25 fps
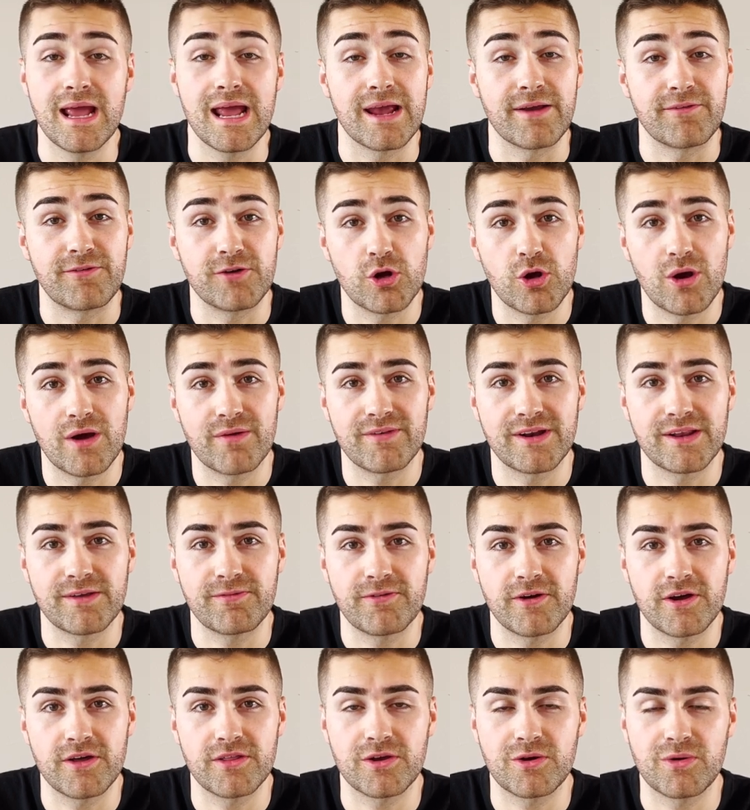If you do have any
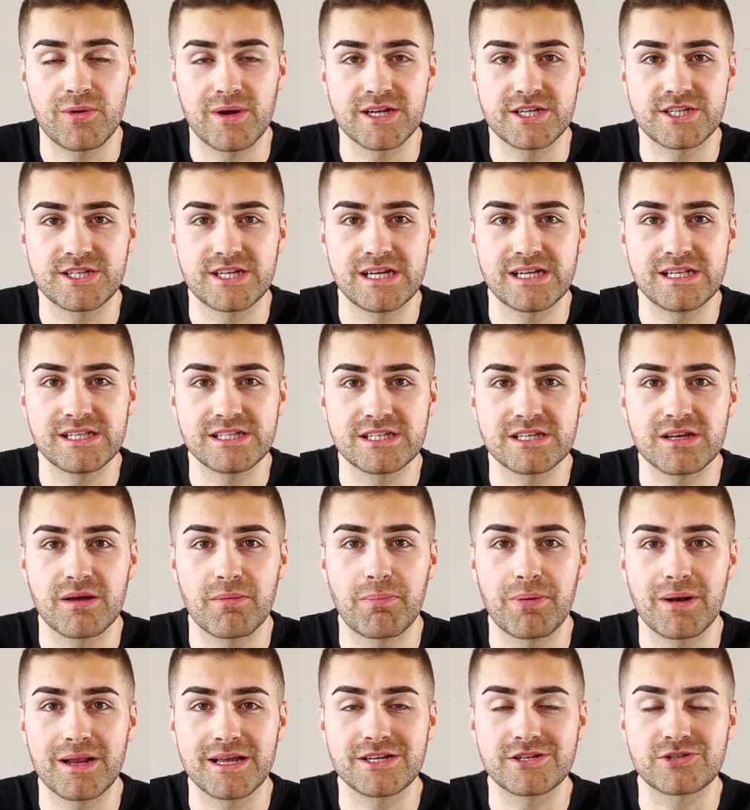further questions,
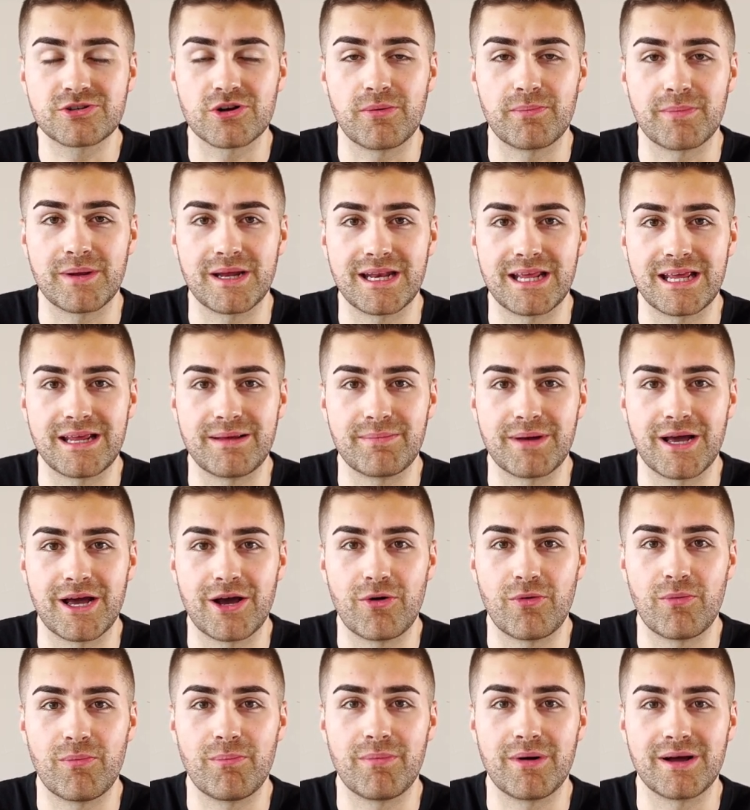please drop me an
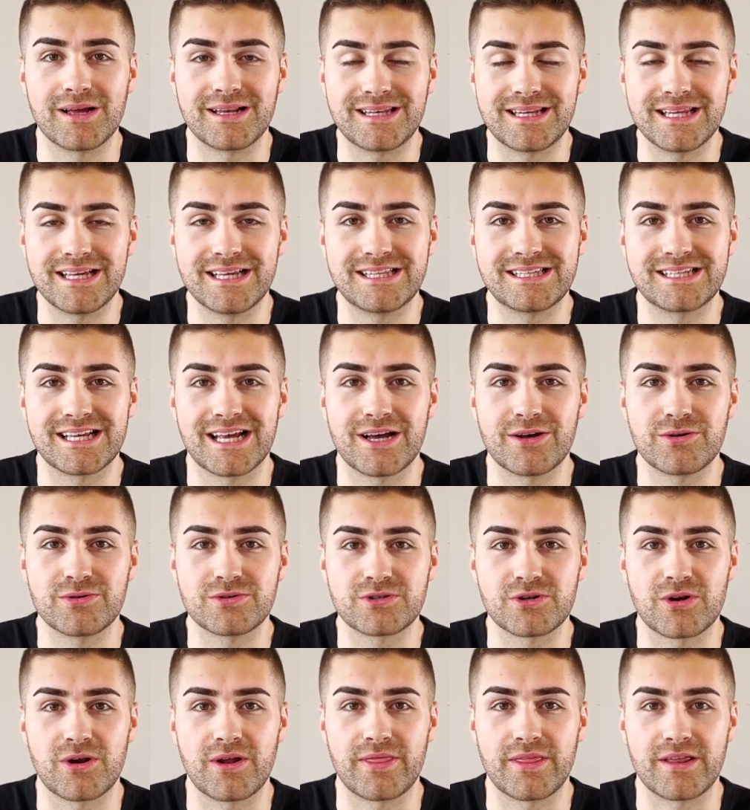email. My
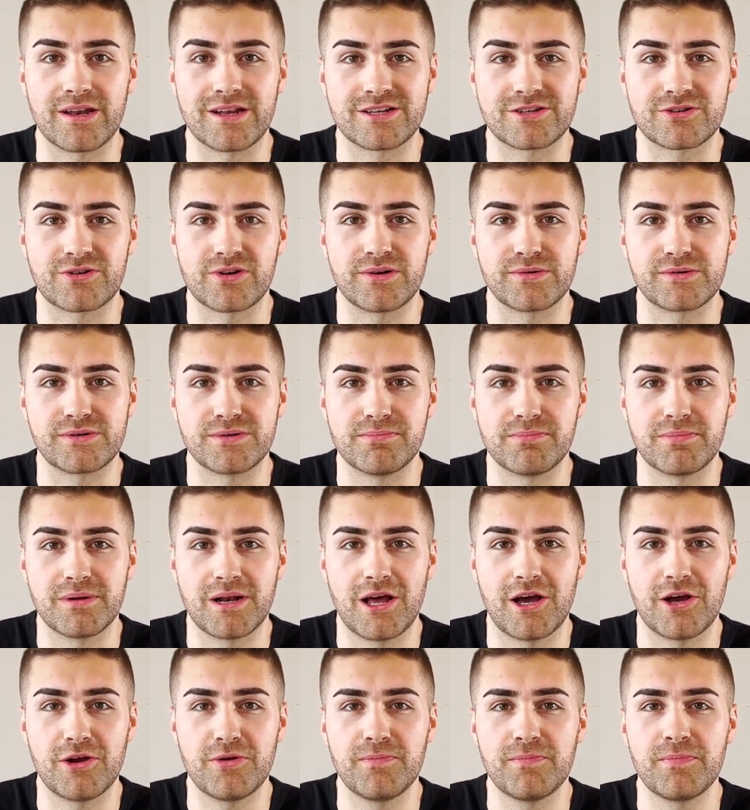details are in the description
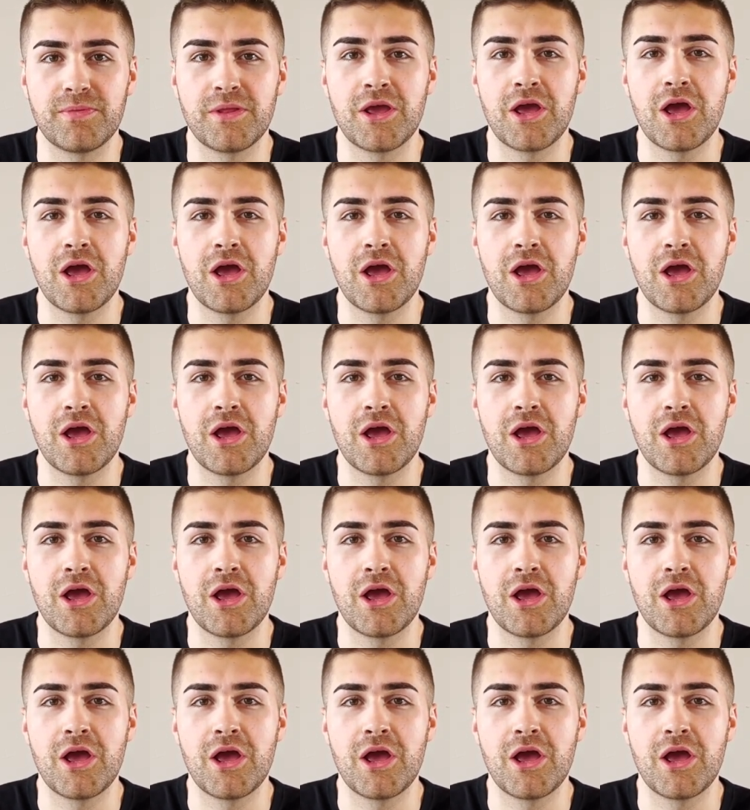below.